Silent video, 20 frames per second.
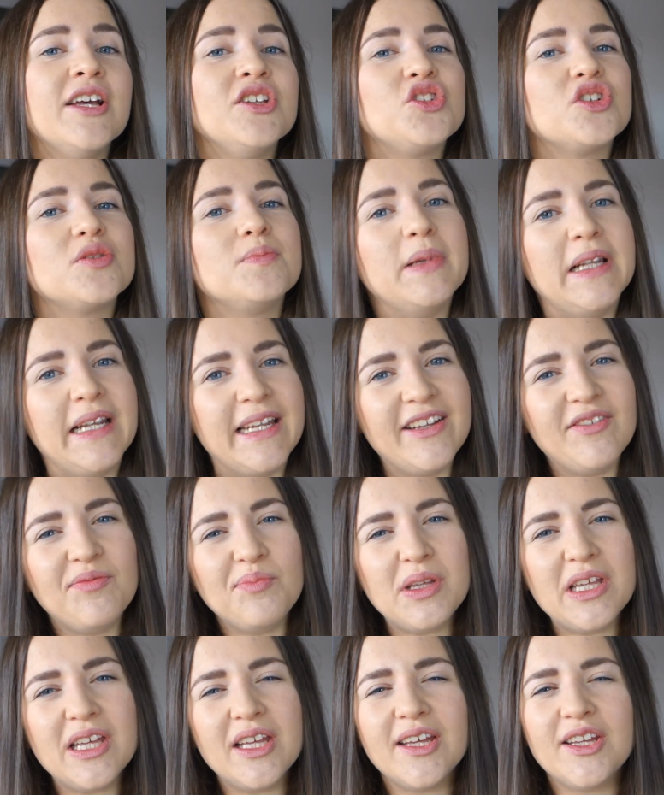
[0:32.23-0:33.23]
just believe
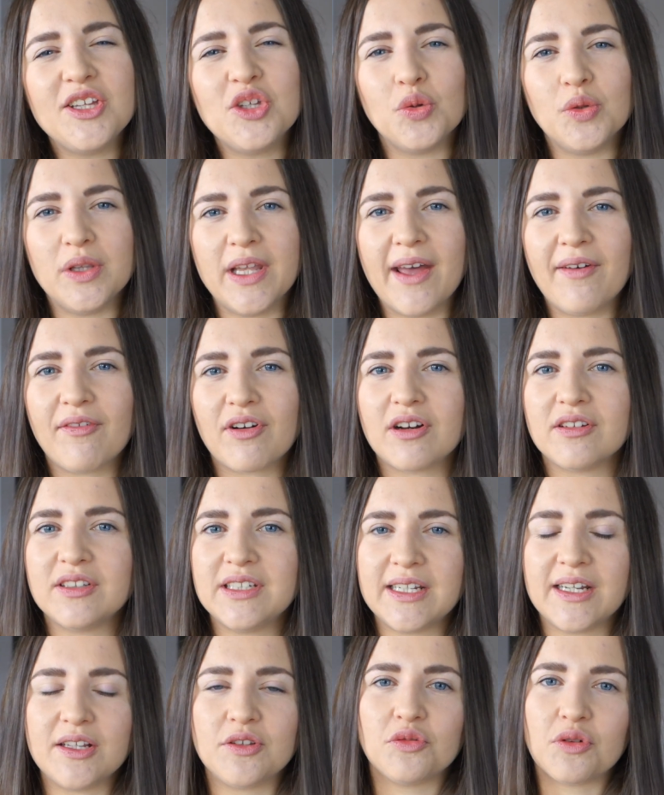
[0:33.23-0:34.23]
me, you never
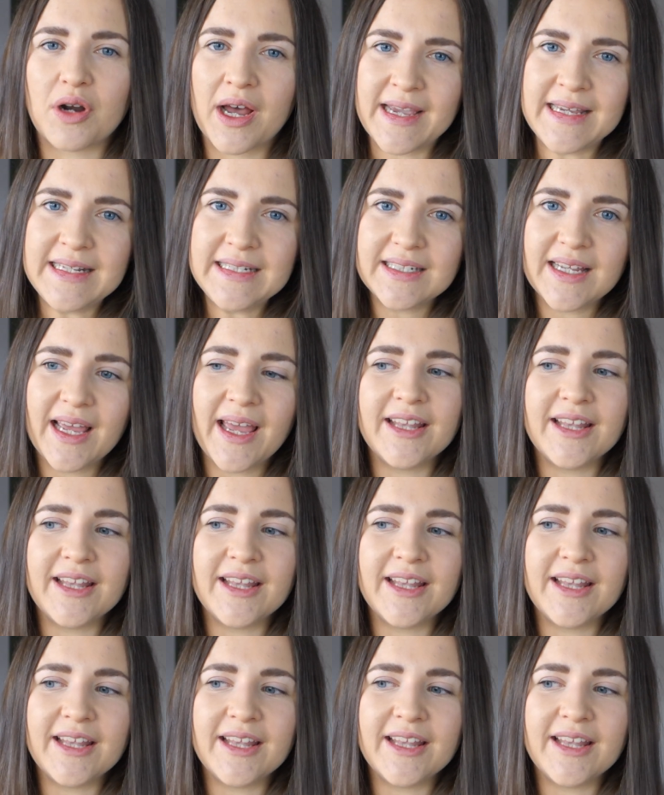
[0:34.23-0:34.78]
did it right